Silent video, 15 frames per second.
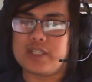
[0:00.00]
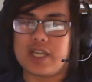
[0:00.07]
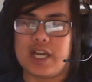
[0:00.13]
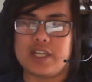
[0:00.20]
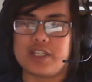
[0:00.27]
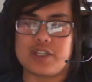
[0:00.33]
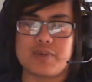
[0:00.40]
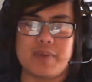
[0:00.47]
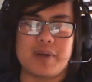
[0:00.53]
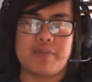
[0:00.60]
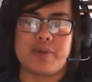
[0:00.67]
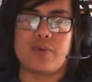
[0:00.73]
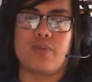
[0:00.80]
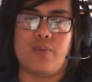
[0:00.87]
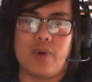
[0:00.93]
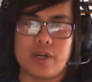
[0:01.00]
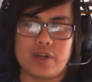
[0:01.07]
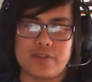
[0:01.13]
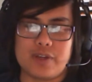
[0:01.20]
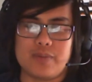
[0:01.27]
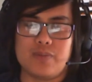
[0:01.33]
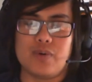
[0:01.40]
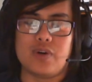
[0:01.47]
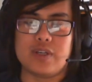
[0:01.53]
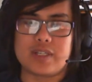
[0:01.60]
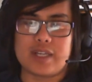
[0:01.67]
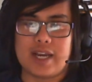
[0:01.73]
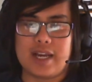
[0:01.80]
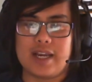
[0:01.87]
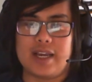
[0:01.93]
just remembered one of them was
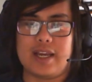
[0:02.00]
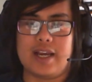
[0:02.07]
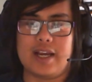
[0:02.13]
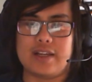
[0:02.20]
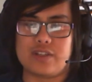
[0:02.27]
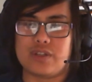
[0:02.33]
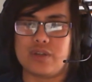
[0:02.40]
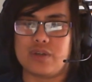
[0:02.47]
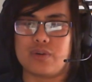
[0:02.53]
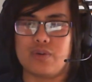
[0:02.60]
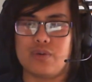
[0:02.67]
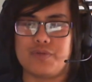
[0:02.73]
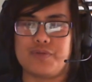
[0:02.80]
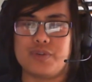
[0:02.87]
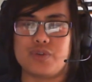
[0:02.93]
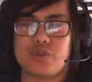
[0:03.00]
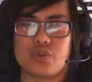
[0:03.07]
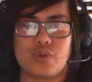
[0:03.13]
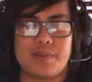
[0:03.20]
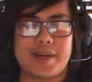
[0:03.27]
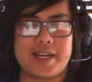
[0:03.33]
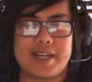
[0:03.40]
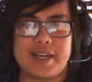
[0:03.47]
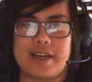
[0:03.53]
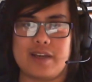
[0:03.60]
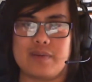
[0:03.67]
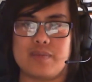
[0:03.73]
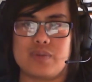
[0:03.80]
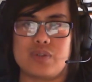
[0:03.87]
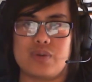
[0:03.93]
I had to go through so many
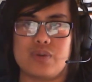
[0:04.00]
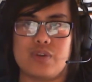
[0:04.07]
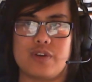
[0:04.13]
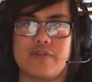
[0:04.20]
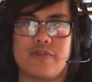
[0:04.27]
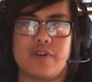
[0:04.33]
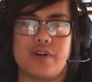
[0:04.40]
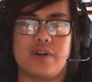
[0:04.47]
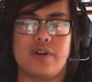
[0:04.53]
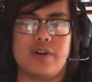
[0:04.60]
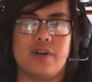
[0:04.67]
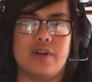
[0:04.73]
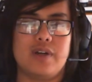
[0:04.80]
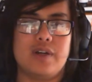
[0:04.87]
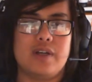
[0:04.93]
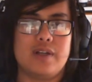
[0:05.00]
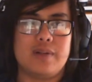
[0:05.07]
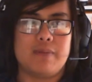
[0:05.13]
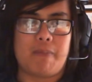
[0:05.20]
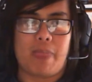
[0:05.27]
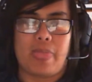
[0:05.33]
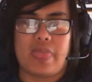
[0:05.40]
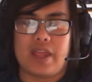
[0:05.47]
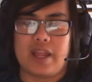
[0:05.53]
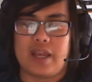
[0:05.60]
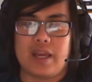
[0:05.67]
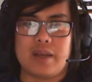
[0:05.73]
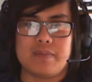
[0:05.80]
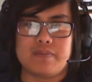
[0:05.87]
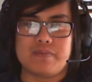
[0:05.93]
items to look for
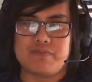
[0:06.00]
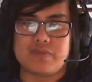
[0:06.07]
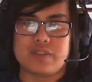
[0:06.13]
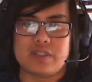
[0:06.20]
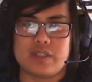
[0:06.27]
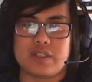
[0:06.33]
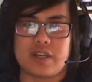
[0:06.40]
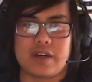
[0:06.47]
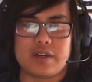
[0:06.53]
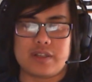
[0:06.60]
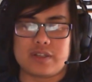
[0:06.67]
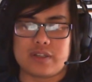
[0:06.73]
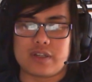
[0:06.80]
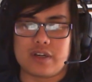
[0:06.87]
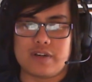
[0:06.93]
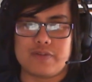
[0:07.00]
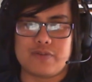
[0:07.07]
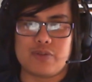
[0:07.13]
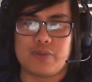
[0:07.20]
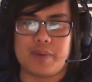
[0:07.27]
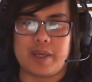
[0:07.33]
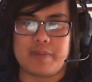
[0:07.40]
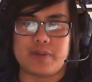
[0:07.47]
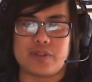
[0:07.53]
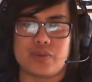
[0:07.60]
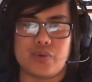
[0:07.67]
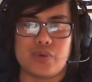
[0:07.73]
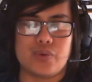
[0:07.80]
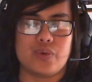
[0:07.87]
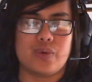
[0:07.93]
certain stuff to be able
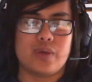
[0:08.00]
to